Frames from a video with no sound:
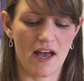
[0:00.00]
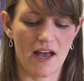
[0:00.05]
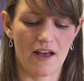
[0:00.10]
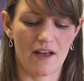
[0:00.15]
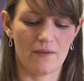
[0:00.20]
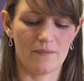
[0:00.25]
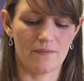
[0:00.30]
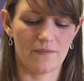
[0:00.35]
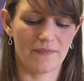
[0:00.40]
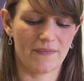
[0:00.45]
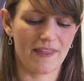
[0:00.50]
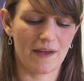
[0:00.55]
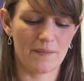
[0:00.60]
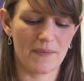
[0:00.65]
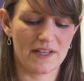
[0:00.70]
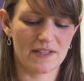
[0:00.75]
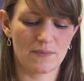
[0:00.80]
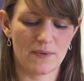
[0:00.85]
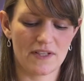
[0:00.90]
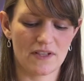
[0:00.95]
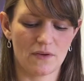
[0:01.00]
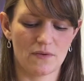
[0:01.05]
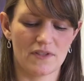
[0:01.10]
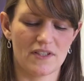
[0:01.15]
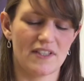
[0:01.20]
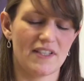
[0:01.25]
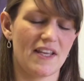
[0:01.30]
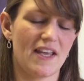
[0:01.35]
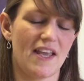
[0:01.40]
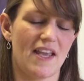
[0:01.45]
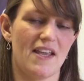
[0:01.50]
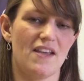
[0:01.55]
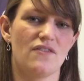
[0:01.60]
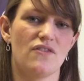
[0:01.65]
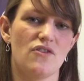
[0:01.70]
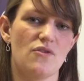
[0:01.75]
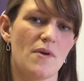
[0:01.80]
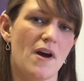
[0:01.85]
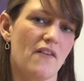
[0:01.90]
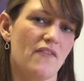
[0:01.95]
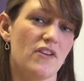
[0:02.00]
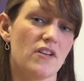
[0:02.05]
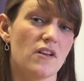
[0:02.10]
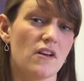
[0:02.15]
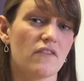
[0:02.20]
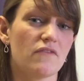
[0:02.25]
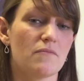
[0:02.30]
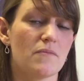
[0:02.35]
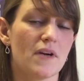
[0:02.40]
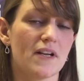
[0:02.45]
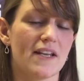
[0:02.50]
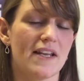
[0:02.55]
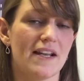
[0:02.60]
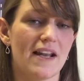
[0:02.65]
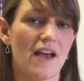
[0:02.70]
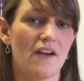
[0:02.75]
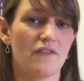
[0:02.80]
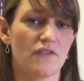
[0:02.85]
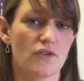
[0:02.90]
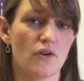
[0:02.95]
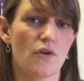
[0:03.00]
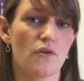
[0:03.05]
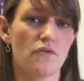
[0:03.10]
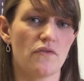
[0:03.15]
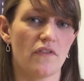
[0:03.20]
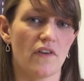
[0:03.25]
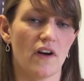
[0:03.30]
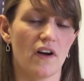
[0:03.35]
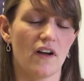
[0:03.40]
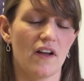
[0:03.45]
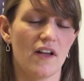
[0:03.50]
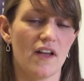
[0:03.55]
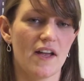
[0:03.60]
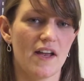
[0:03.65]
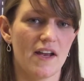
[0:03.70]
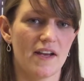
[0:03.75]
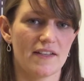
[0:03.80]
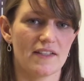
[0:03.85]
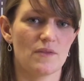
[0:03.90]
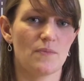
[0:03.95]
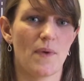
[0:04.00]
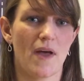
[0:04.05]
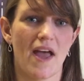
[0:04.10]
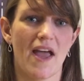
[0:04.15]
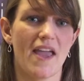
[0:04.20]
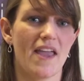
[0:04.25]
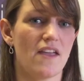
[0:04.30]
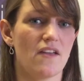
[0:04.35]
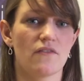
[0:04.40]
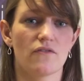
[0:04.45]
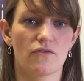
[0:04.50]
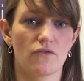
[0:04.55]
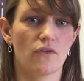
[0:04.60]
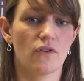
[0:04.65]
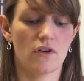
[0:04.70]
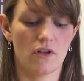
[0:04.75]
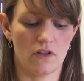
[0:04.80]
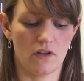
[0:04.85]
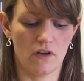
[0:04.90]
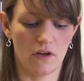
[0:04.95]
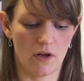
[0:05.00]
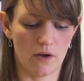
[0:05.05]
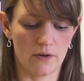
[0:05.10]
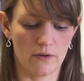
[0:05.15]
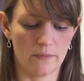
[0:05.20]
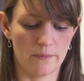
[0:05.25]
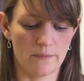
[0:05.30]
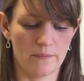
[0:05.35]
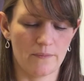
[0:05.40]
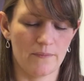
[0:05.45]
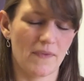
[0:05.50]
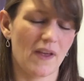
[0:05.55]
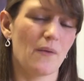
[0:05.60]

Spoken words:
that means we don't see that you have enough money left over to pay for another loan,